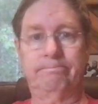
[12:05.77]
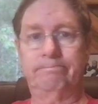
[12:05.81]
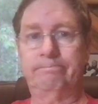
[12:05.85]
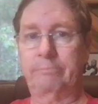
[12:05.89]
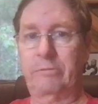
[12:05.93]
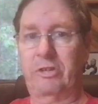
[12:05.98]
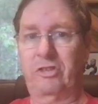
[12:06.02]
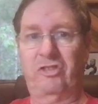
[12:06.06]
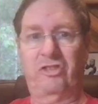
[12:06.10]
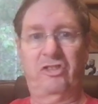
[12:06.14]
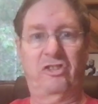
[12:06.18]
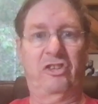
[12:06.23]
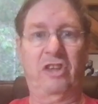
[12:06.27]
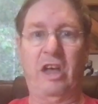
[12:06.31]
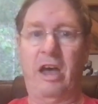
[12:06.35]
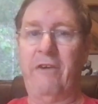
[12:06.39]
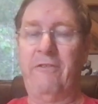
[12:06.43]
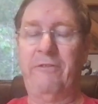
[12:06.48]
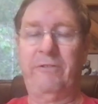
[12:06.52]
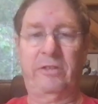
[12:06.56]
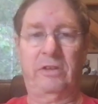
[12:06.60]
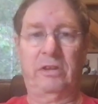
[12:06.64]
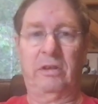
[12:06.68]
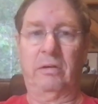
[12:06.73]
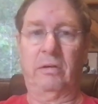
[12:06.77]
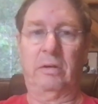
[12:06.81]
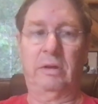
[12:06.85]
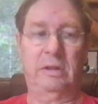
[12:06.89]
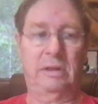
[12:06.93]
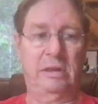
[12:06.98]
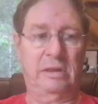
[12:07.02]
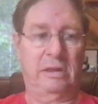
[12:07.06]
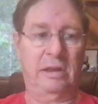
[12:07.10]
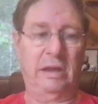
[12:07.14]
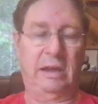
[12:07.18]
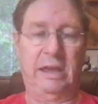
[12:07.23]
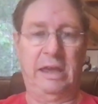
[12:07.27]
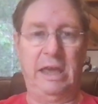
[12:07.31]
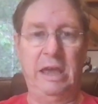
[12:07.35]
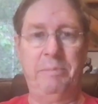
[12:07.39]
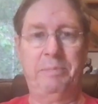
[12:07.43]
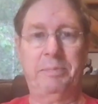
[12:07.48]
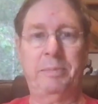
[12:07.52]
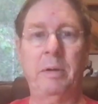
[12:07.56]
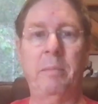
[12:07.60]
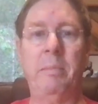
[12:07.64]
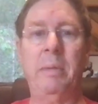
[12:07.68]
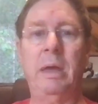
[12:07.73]
stuff to
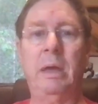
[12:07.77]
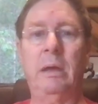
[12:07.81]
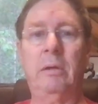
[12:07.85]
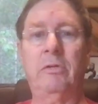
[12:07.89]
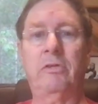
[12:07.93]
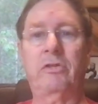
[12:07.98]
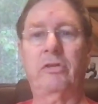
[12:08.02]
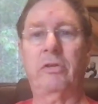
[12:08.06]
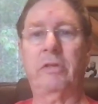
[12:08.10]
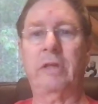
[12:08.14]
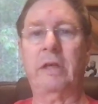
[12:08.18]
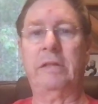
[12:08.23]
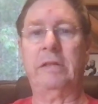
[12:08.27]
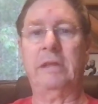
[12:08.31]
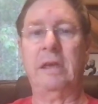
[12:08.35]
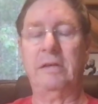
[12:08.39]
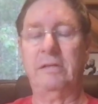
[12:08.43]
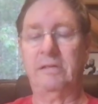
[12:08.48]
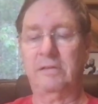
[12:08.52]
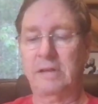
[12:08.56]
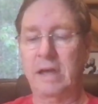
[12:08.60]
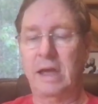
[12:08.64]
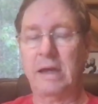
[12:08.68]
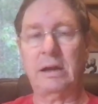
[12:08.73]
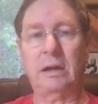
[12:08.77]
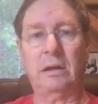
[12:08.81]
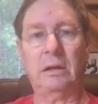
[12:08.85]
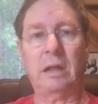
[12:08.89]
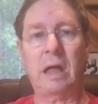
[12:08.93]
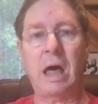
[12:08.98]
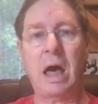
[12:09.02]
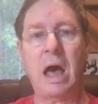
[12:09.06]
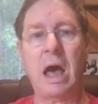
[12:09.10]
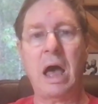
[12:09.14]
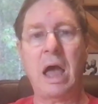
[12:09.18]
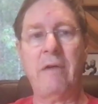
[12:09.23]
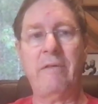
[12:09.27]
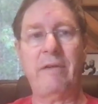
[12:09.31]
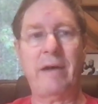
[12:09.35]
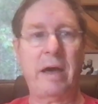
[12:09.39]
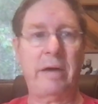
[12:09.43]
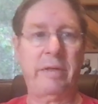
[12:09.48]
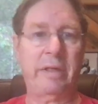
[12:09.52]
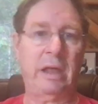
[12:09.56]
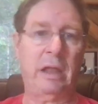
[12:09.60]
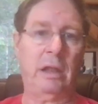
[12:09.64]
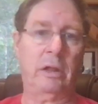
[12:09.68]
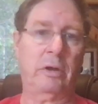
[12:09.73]
keep them in so that they stayed alive,
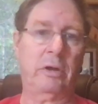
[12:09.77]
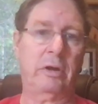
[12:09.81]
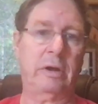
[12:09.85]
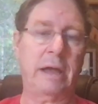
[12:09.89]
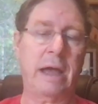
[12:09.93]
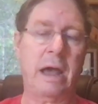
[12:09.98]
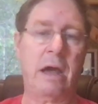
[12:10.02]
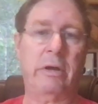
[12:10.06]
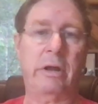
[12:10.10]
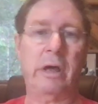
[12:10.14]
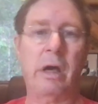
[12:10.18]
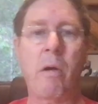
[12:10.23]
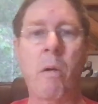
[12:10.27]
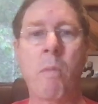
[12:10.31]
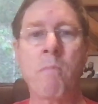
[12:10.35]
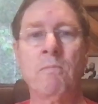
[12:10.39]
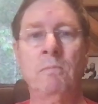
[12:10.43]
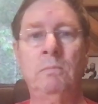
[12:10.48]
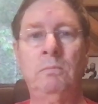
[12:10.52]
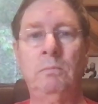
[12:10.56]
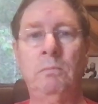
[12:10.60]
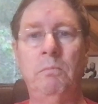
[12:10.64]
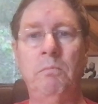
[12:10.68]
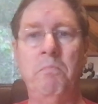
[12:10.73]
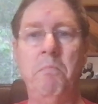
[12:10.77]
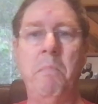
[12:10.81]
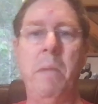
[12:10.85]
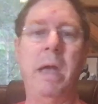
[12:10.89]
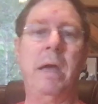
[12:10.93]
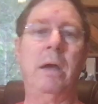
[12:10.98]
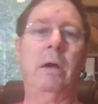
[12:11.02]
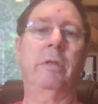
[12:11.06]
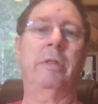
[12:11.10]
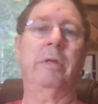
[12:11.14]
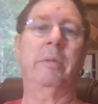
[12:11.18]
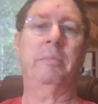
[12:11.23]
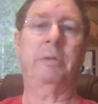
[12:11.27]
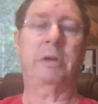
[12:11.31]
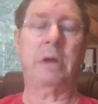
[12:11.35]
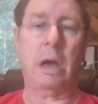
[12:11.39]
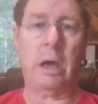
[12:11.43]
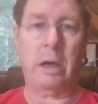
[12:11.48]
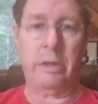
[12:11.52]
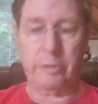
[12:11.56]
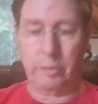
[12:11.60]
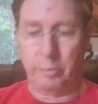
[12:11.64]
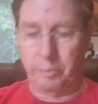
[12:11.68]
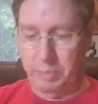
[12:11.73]
how they learned how to mail them to
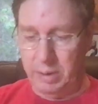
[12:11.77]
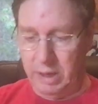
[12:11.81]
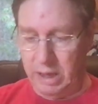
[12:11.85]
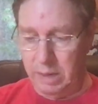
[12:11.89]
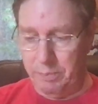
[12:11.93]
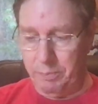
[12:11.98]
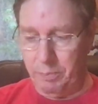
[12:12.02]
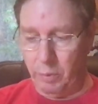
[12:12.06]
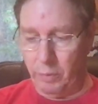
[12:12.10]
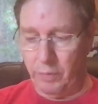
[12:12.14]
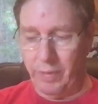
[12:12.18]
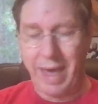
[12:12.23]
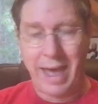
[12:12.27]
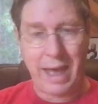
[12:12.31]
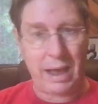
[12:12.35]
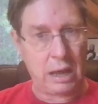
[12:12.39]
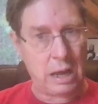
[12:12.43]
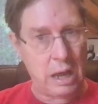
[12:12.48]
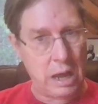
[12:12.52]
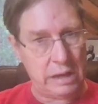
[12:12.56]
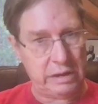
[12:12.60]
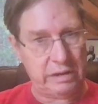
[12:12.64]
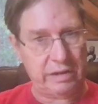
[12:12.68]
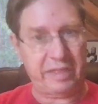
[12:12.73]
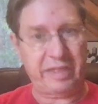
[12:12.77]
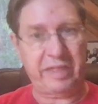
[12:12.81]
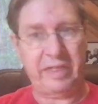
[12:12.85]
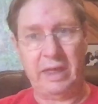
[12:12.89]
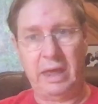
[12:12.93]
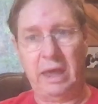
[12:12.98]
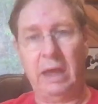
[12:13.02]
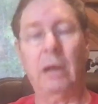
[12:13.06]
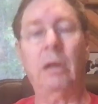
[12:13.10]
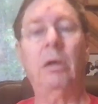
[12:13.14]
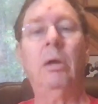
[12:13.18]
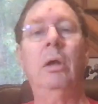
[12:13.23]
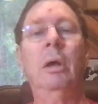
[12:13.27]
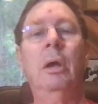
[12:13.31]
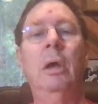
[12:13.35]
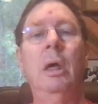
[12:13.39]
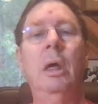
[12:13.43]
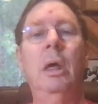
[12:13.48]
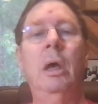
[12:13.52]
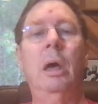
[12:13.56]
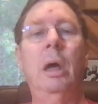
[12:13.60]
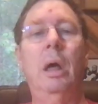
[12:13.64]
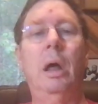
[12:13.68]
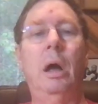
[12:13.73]
other people, that kind of thing.
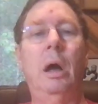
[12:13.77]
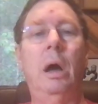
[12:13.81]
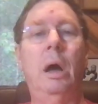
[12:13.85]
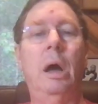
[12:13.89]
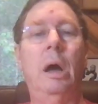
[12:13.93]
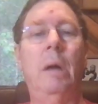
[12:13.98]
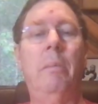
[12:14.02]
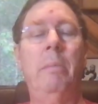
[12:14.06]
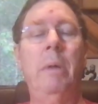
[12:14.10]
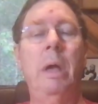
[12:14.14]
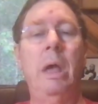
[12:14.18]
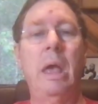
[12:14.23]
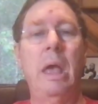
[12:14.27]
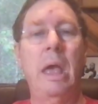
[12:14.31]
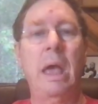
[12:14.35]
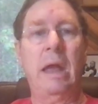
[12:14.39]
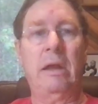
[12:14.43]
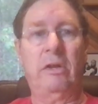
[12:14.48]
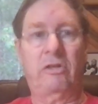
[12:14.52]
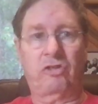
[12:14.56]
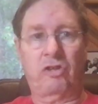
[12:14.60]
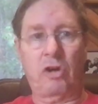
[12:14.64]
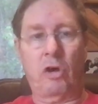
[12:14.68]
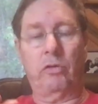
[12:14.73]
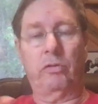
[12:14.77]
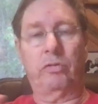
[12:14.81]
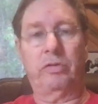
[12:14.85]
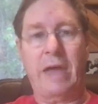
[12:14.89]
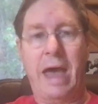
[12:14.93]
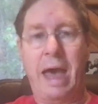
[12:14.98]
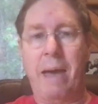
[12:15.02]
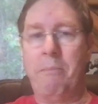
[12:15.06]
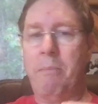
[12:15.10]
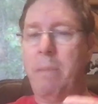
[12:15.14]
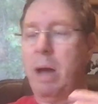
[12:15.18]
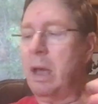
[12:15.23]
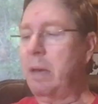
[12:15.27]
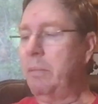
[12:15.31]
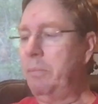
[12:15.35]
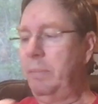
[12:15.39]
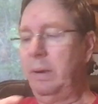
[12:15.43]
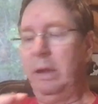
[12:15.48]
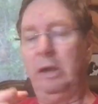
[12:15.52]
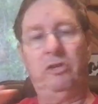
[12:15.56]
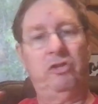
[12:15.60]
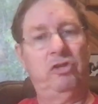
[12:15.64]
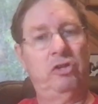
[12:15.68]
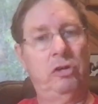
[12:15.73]
And so that might
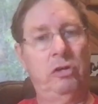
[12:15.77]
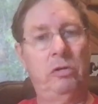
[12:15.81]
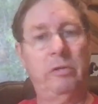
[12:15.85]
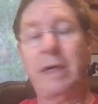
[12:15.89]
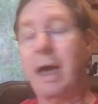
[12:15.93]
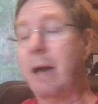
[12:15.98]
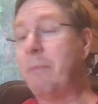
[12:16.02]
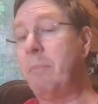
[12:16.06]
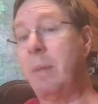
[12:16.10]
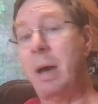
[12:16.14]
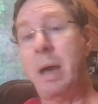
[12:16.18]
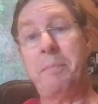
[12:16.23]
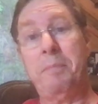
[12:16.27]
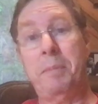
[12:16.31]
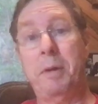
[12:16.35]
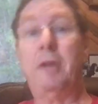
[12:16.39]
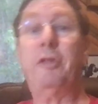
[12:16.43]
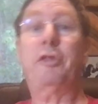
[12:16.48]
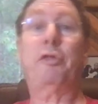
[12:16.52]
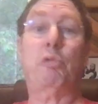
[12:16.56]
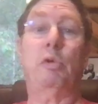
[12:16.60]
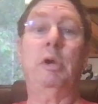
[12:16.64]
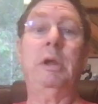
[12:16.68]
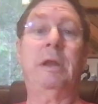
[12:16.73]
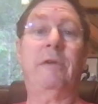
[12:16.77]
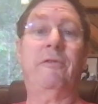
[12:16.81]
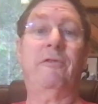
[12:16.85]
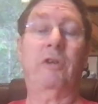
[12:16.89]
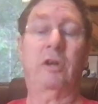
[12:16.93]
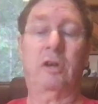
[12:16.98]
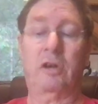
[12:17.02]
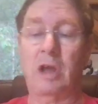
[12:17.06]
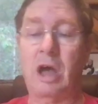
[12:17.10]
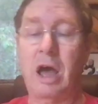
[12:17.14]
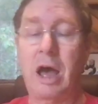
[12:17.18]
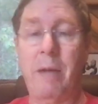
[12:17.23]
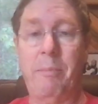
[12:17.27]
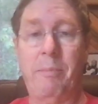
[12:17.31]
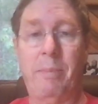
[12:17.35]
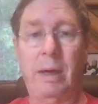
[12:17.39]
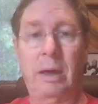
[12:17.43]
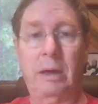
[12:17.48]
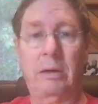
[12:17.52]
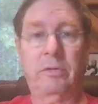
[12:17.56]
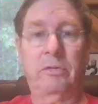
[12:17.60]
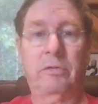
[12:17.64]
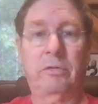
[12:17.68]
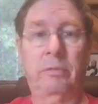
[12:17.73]
be two, that might be three different
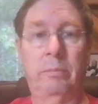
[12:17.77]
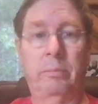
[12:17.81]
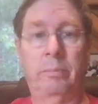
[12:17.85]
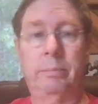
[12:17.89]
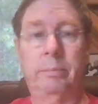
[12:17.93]
topics.